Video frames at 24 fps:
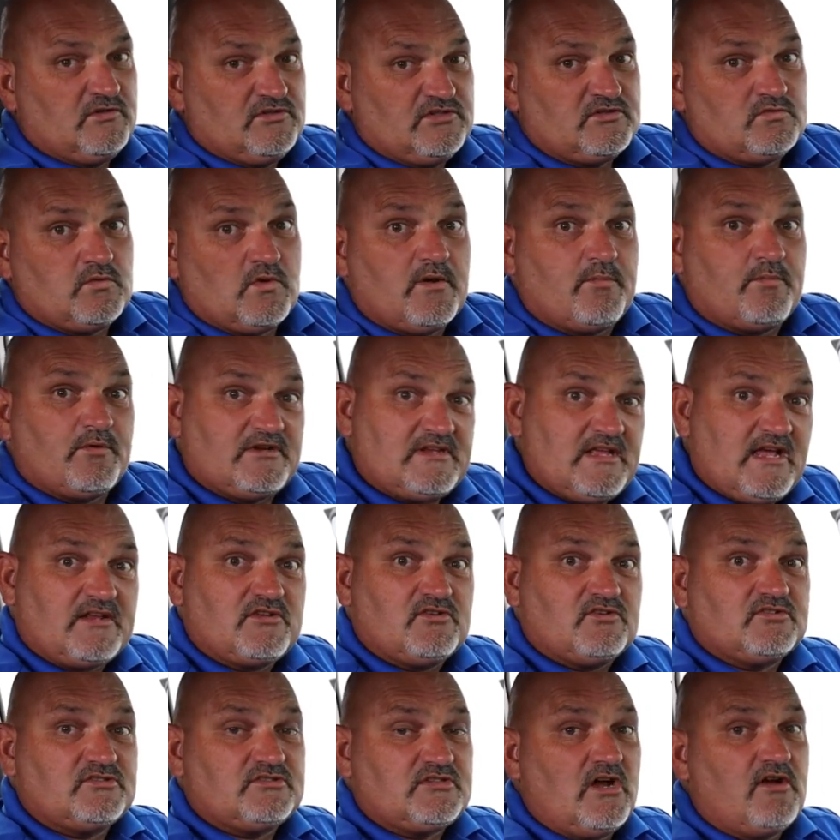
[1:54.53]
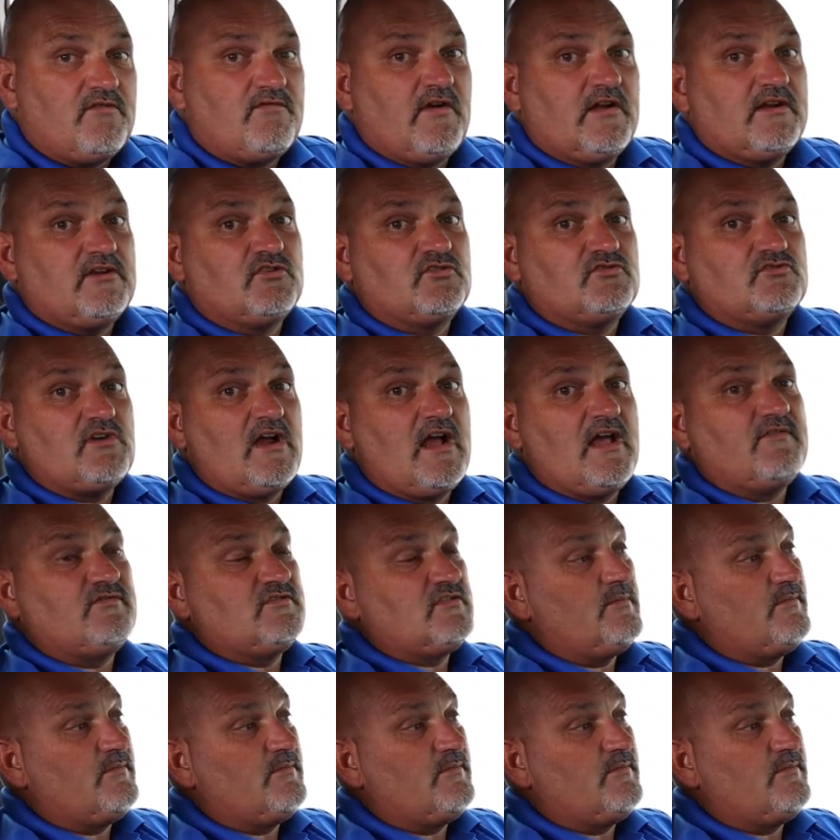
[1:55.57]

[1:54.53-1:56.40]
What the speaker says: just want to protect yourself on your drive,